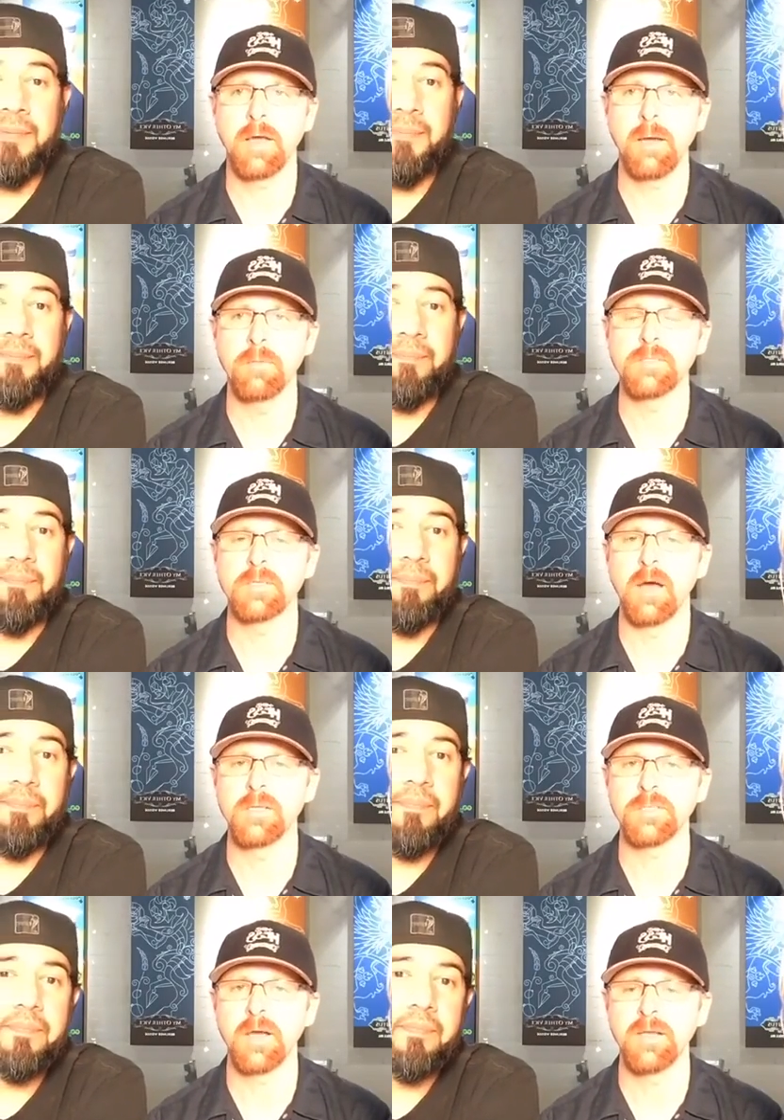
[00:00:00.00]
So I'm a
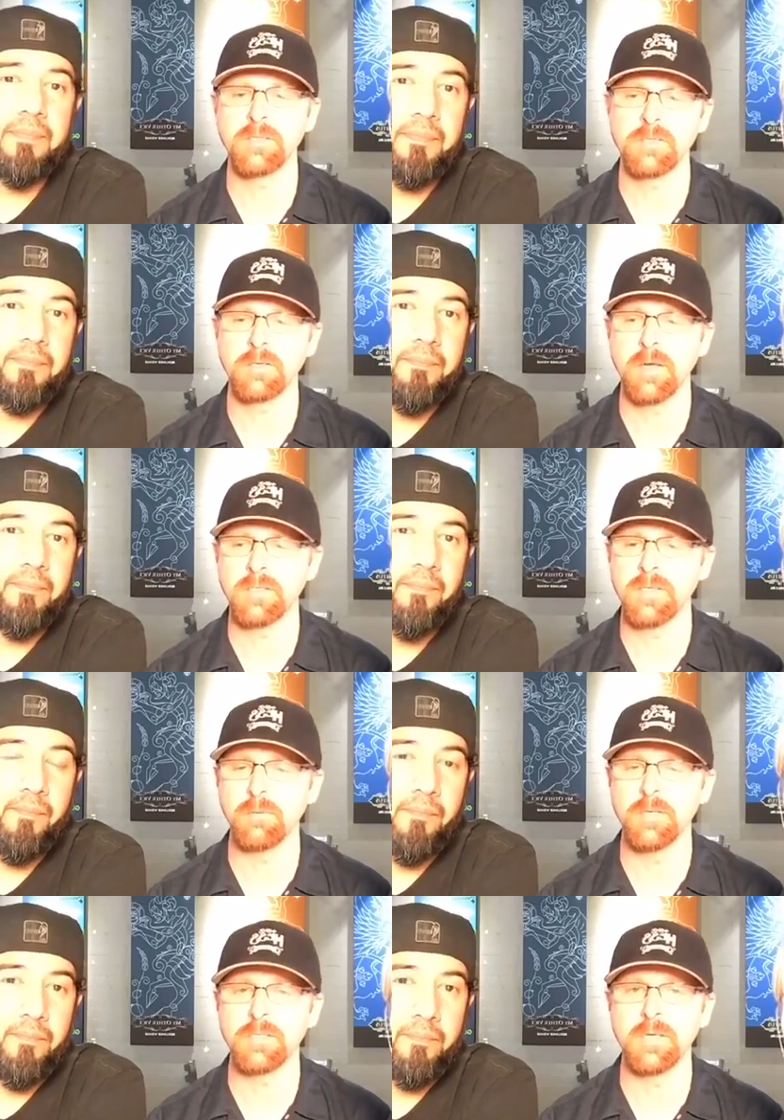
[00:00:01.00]
Scotch guy. I say
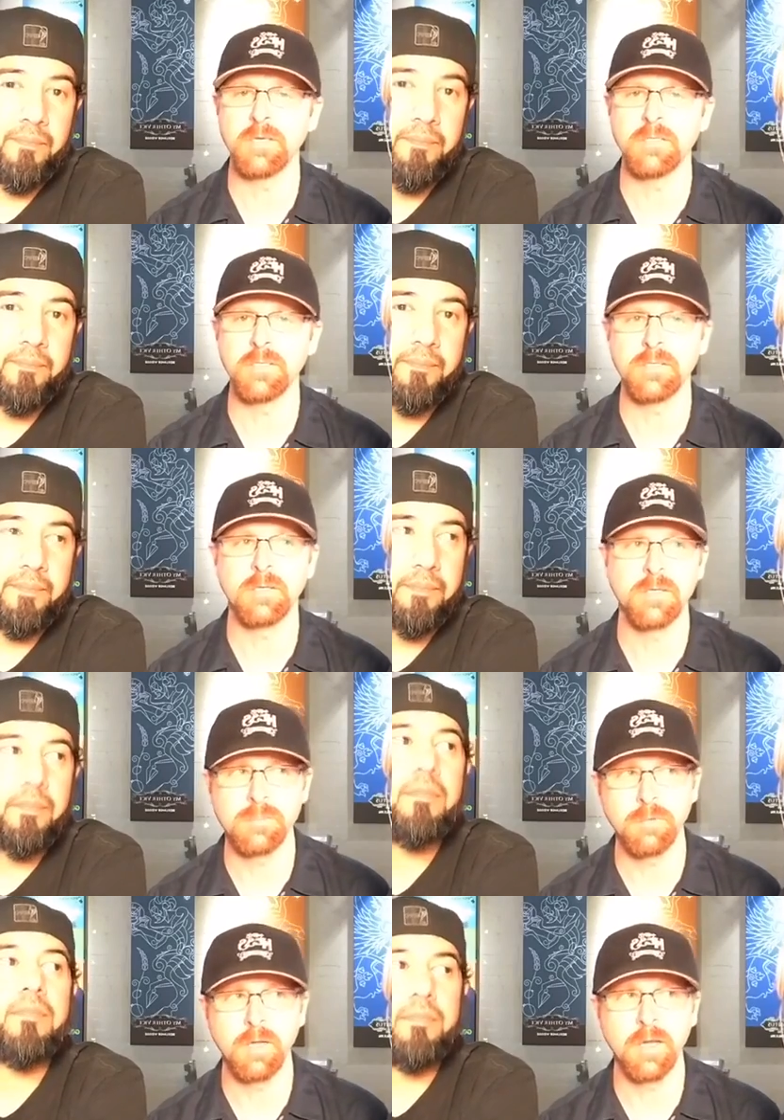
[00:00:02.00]
whiskey because
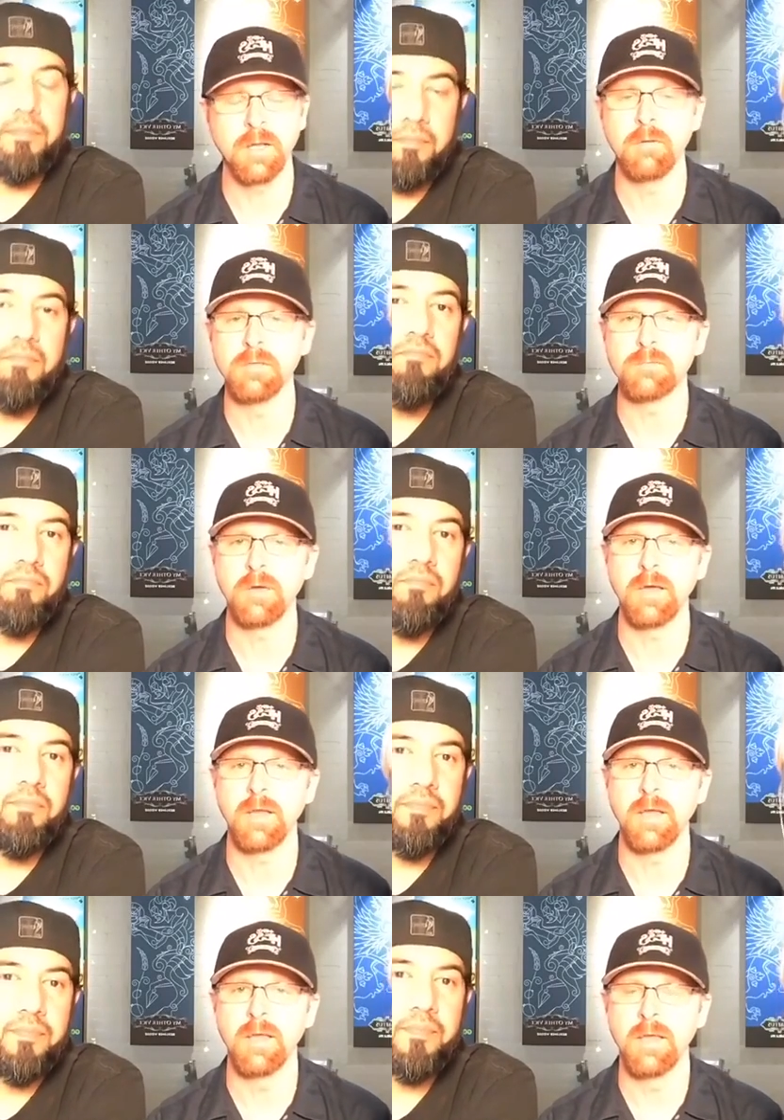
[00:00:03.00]
it's what I can always find.
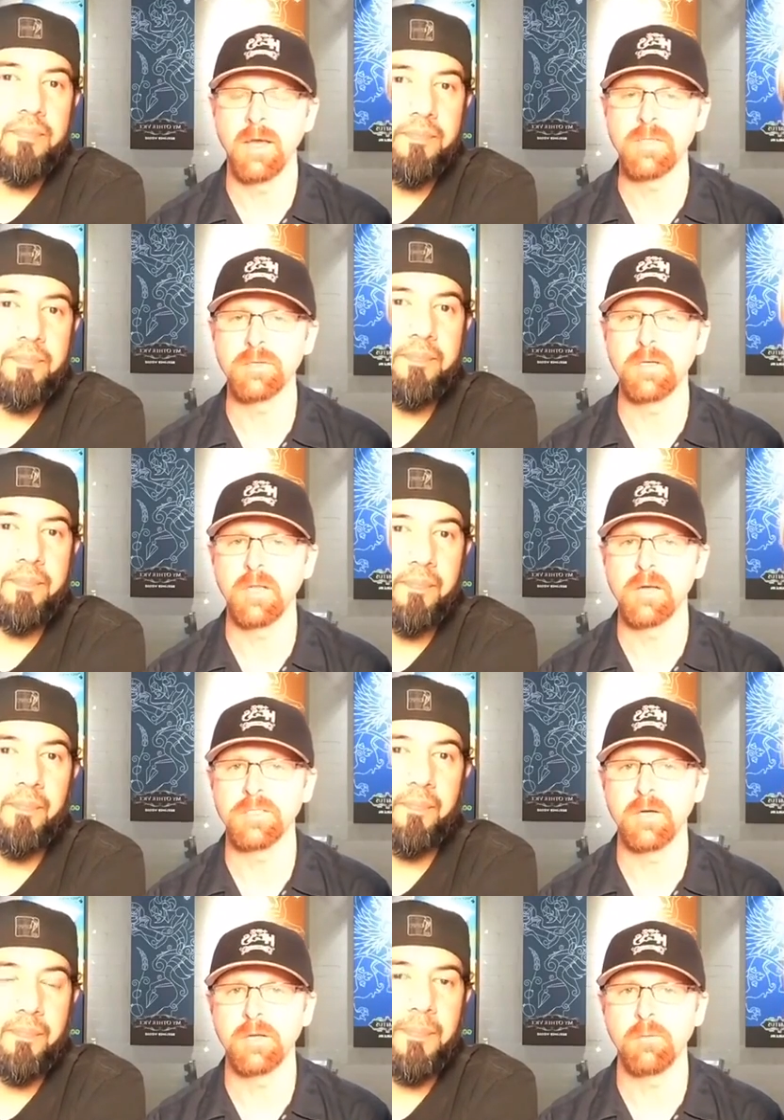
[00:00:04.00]
I drink a lot
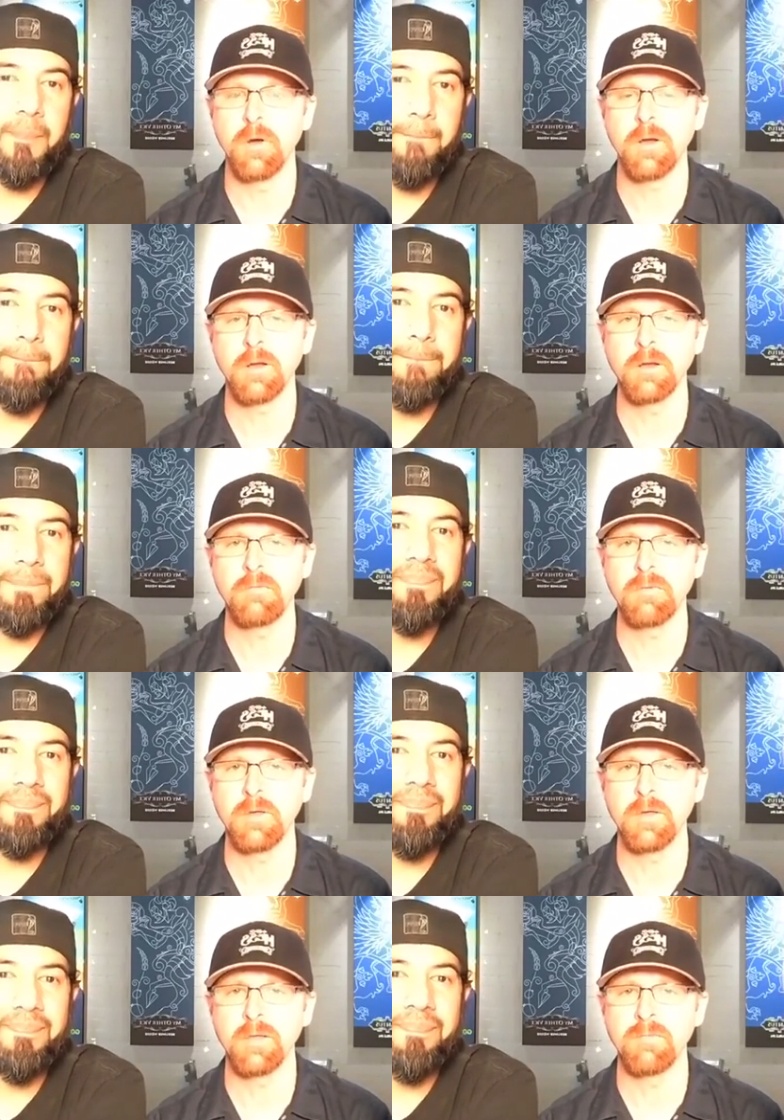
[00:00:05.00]
of Johnny Walker
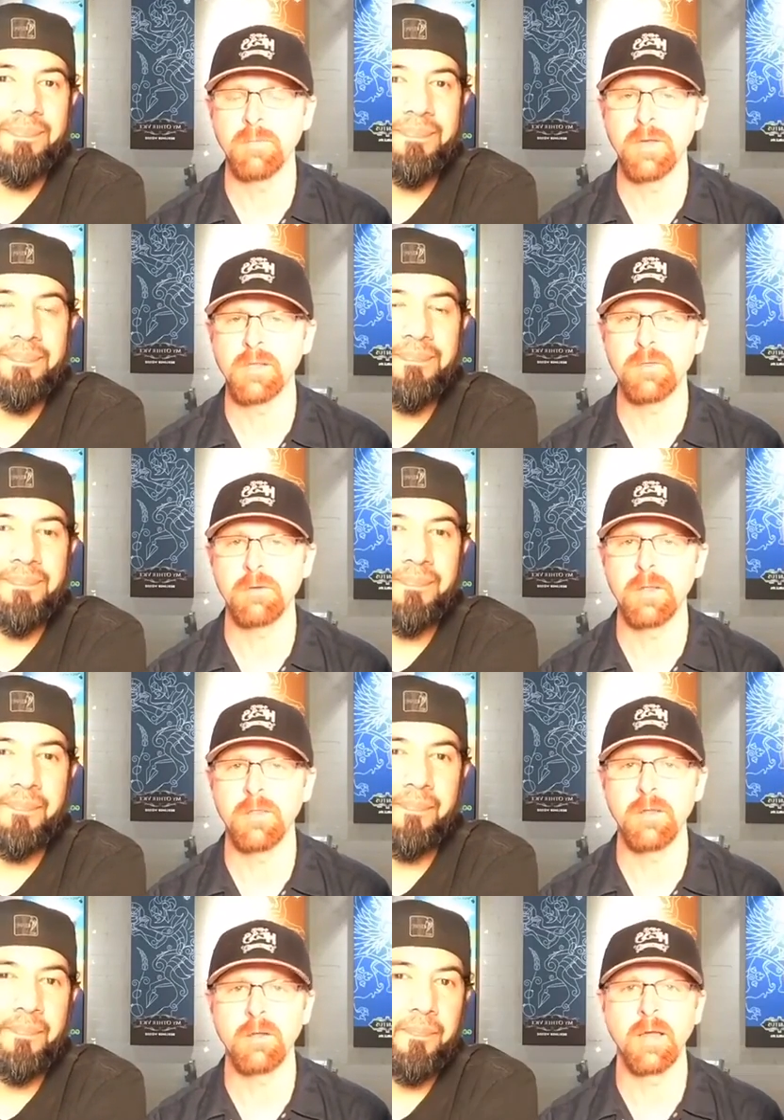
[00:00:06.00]
if I'm at a joint
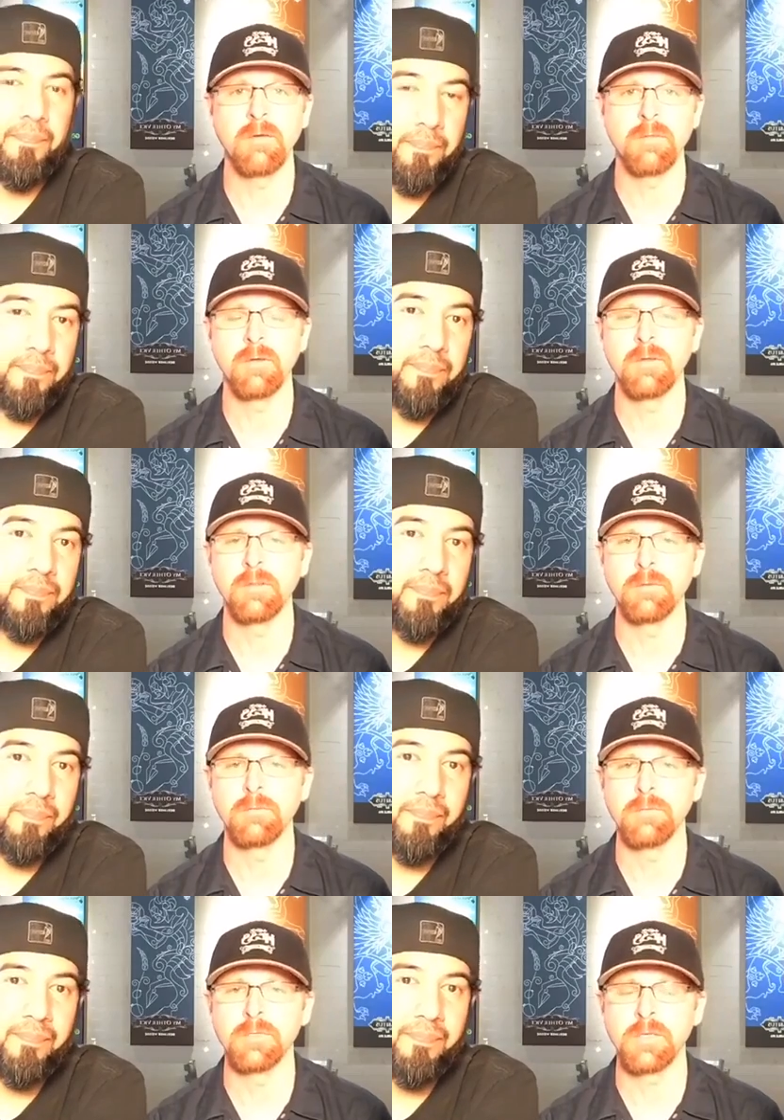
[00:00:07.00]
and they don't have
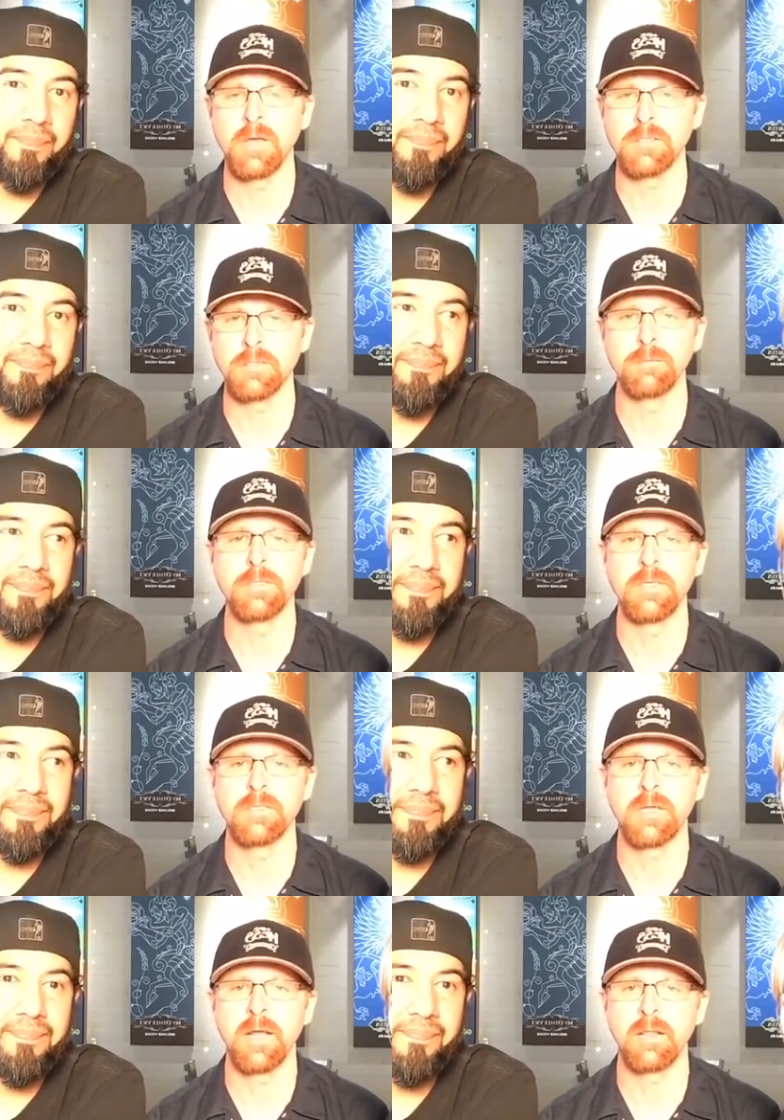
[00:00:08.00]
the Scotch or the
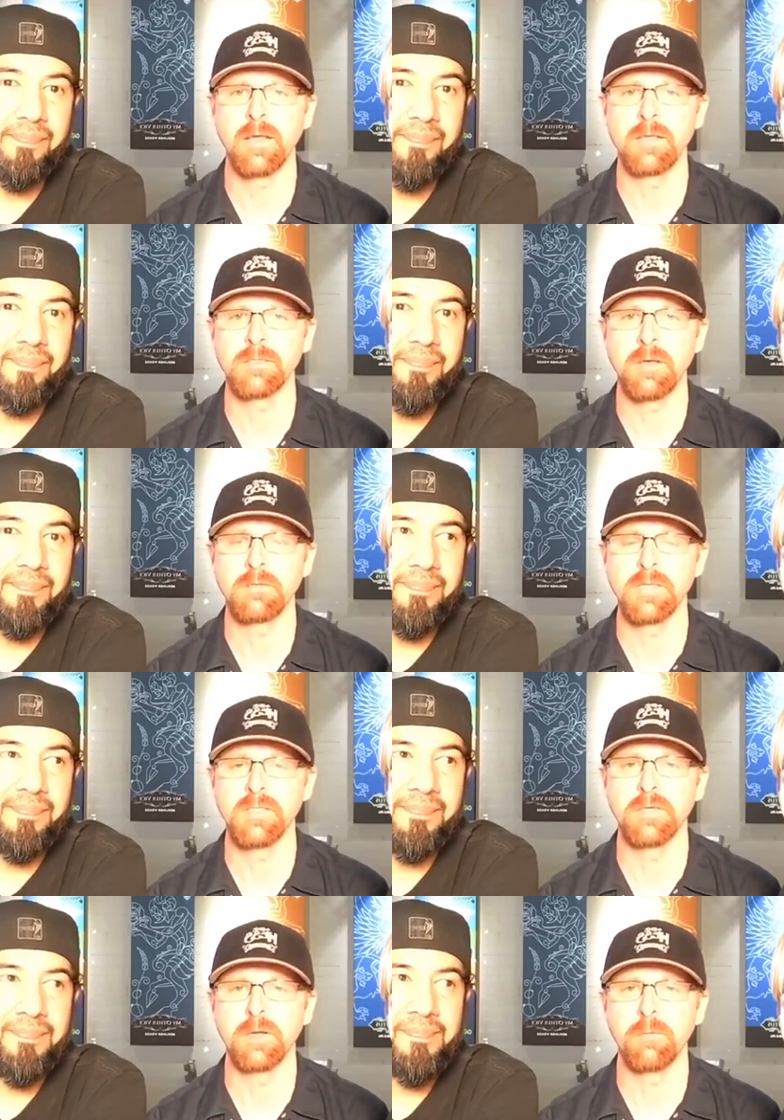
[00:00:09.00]
whiskeys that I like. So I'd say
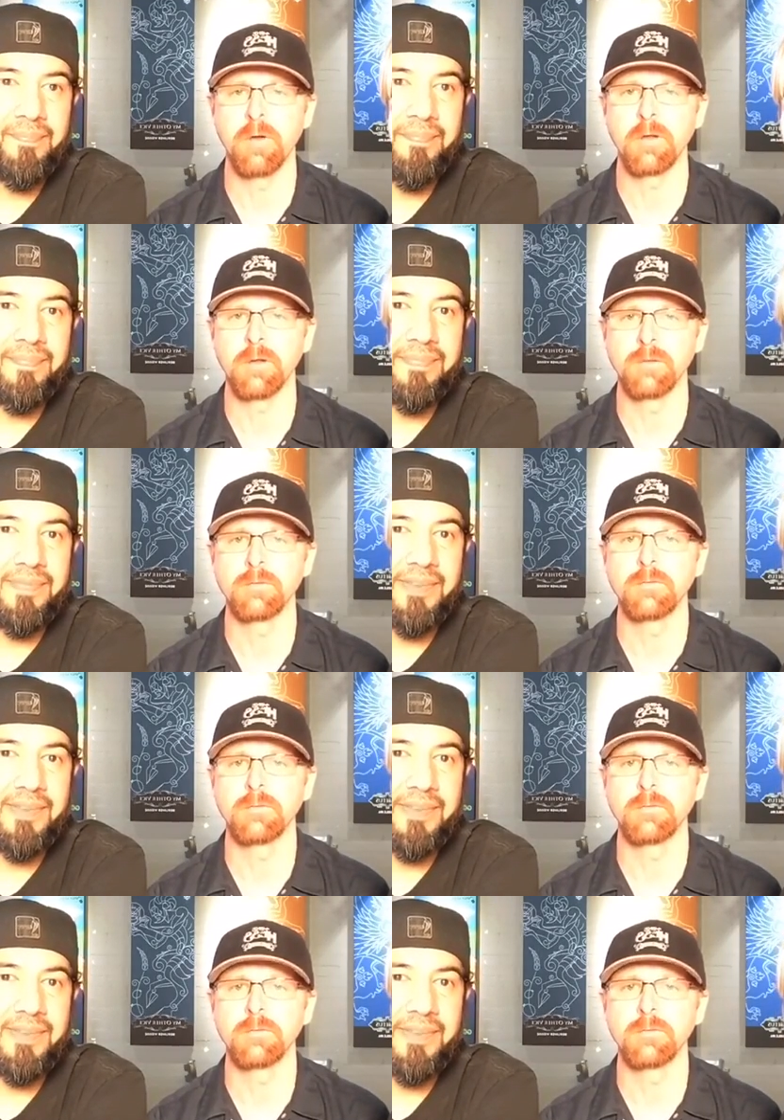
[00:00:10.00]
Johnny Walker.